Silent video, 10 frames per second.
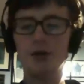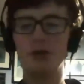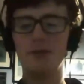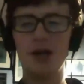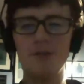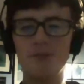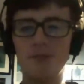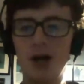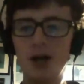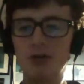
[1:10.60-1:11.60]
on.
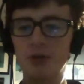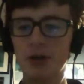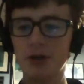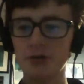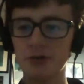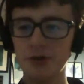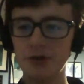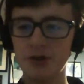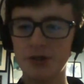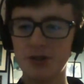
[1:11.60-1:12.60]
Milo to
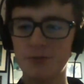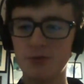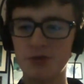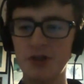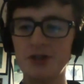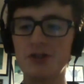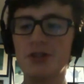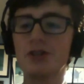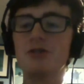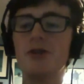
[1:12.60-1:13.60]
Ecuador is
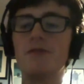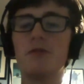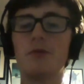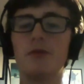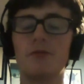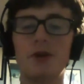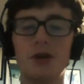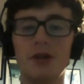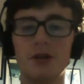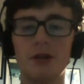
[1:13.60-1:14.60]
presenting to everyone.
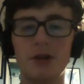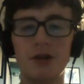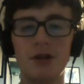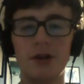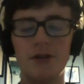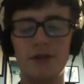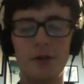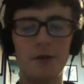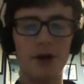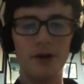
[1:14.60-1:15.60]
Well,
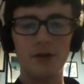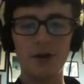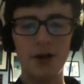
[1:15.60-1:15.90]
there we are.